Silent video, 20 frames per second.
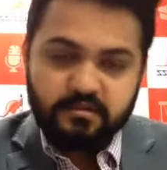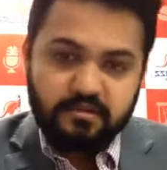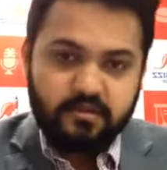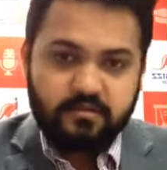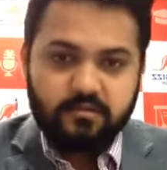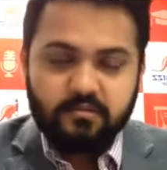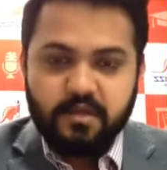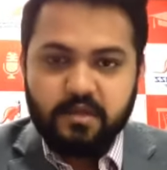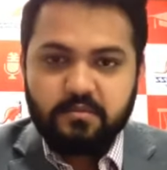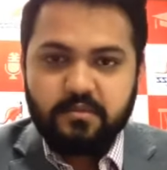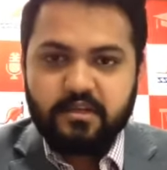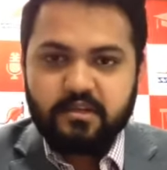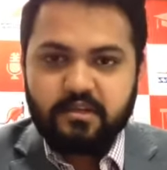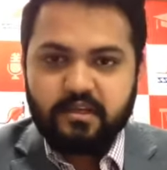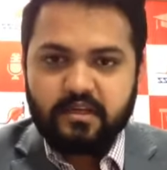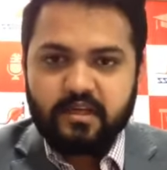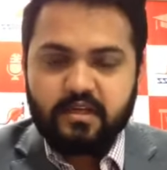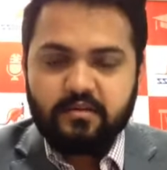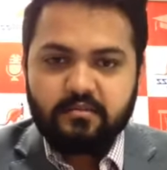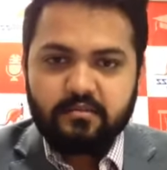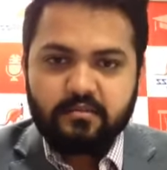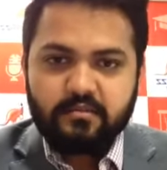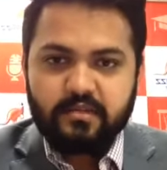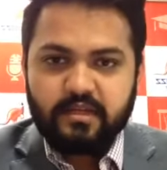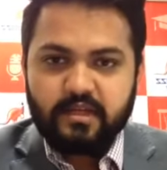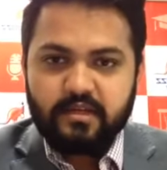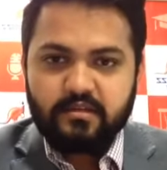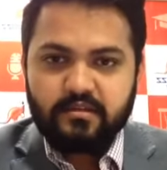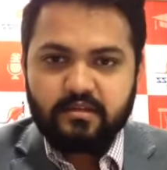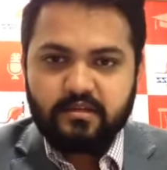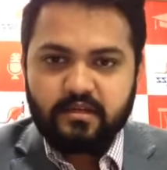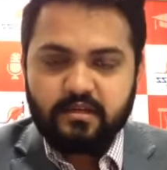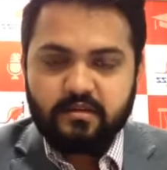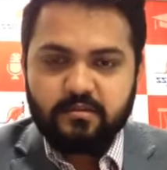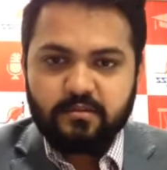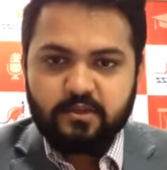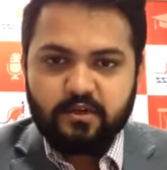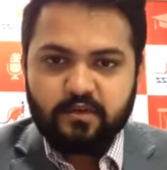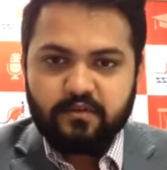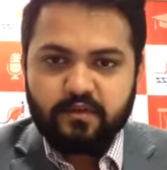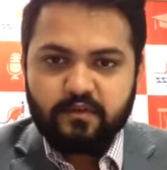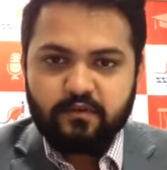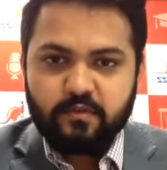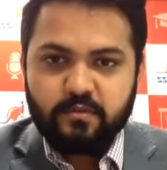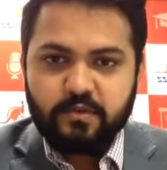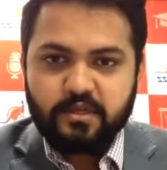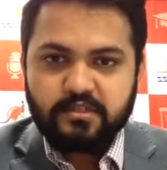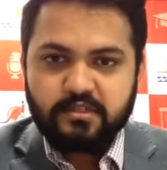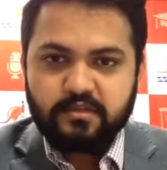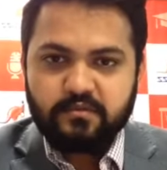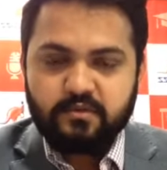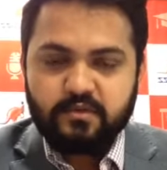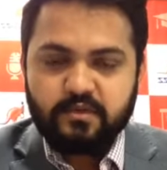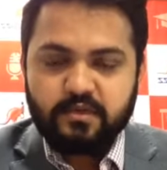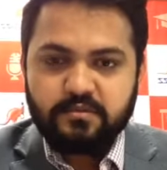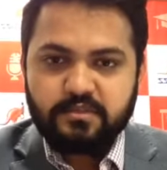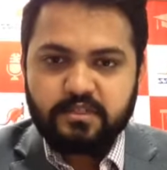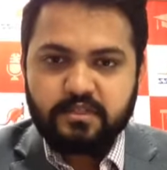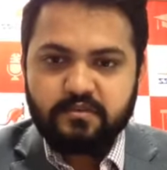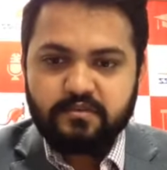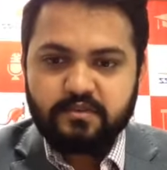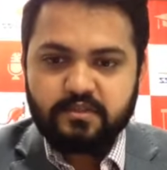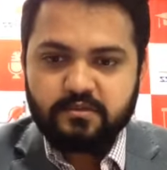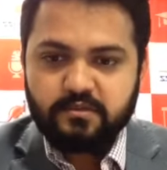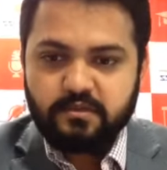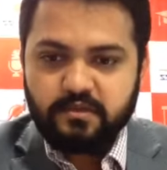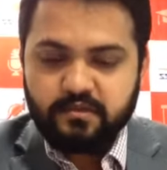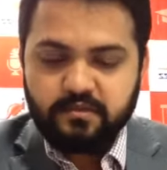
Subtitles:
maybe they can get a bit of information for themselves as well.